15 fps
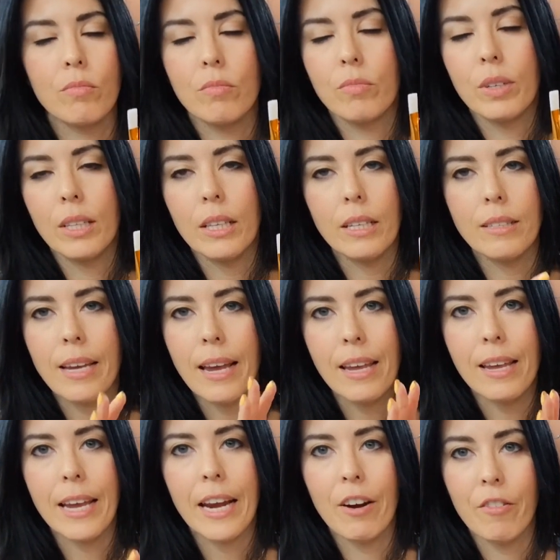really taking
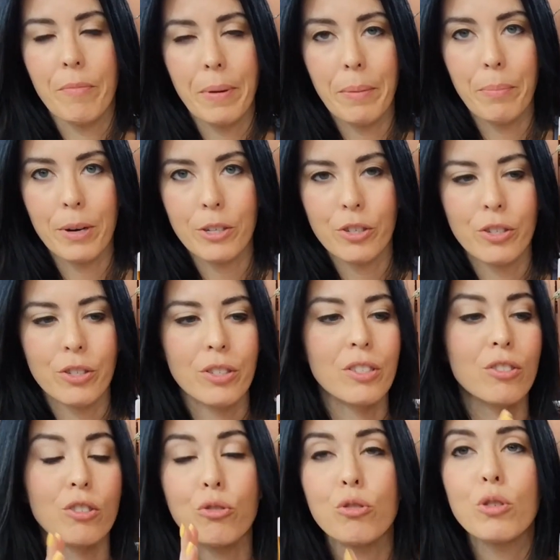care of my brushes.
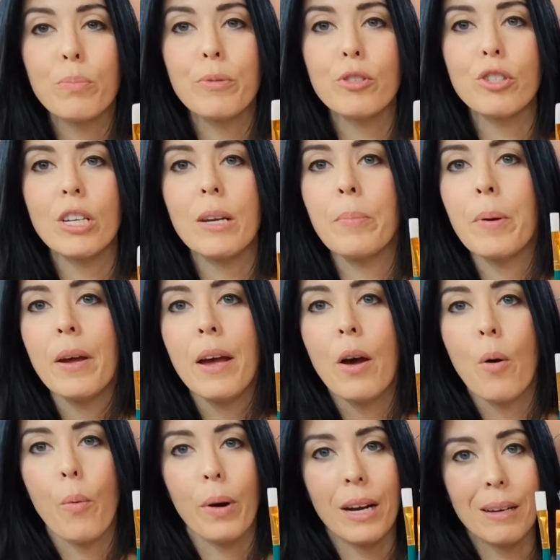Since they're super cheap,
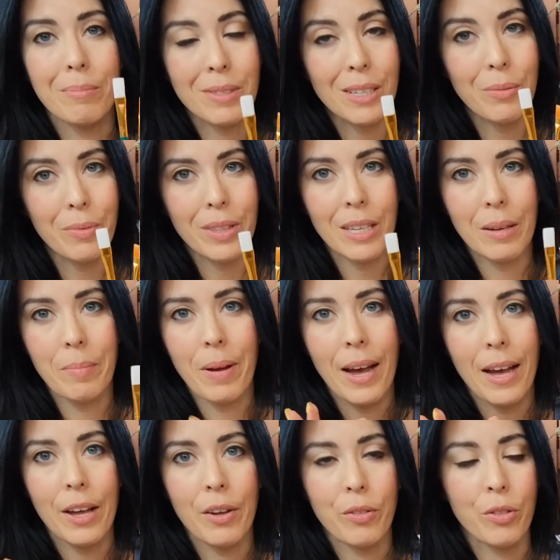when I'm done with them,
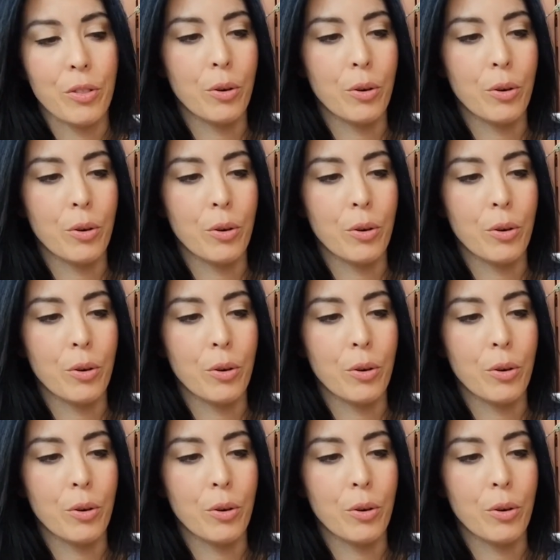I